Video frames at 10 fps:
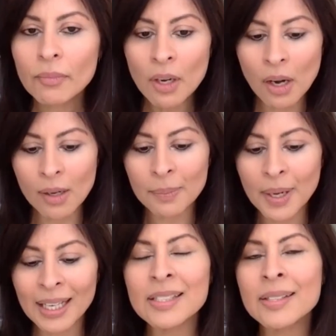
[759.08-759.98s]
And
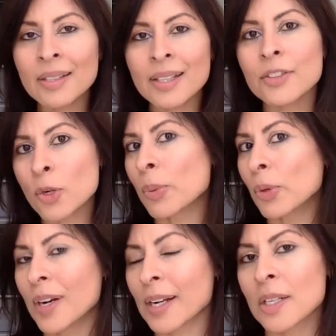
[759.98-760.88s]
it doesn't get too
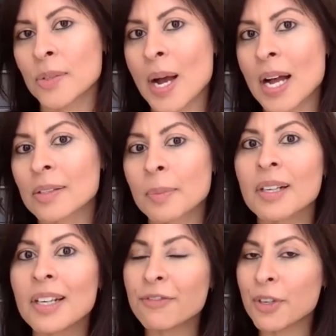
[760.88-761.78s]
boring as well. So I'm
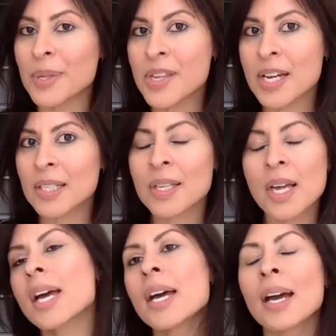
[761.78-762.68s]
going to leave you with this.
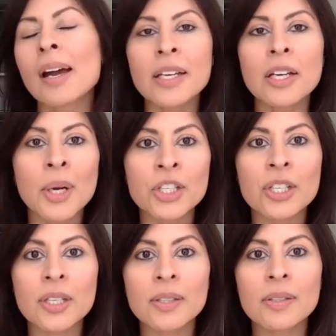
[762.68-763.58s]
Any
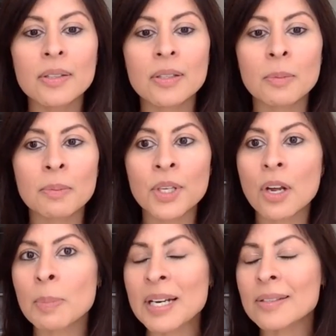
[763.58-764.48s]
questions,
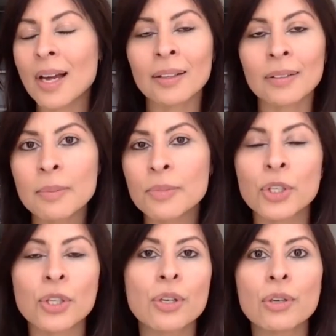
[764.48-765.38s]
please add them
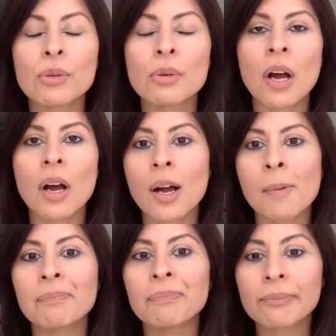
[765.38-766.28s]
to
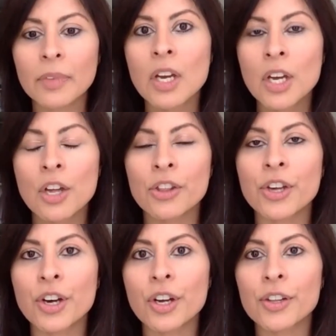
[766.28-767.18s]

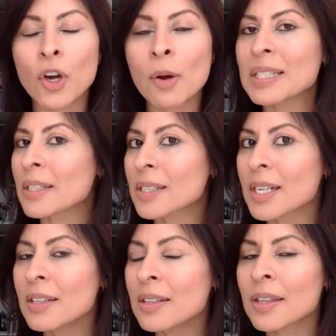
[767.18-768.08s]
the comments
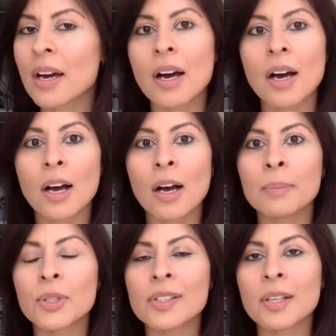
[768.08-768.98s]
underneath.
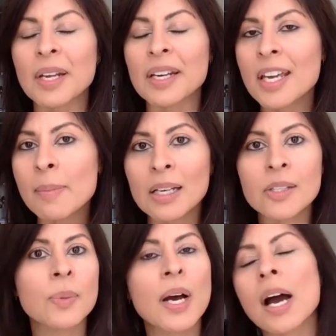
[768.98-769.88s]
You can send me an email
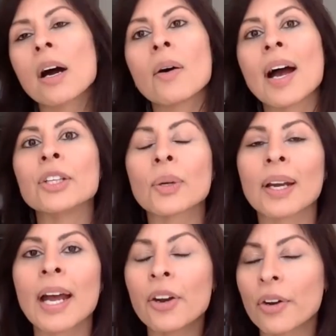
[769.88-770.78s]
as well, and you
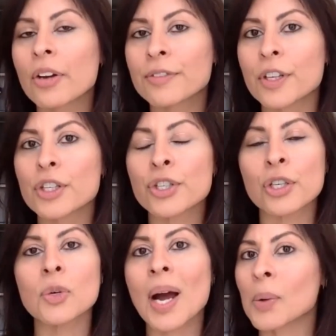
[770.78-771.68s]
can head on over
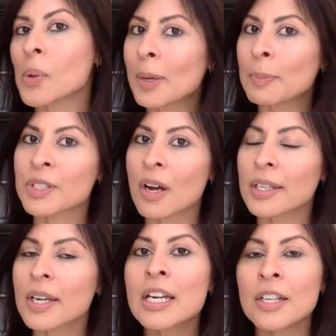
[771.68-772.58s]
to our
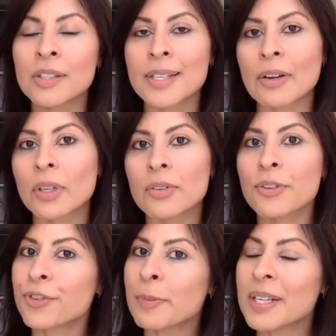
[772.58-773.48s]
website to download the
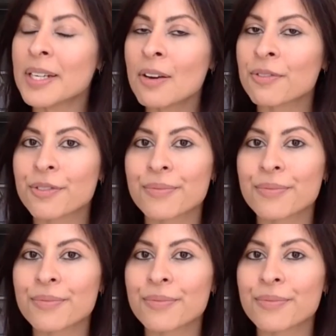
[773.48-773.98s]
free PDF.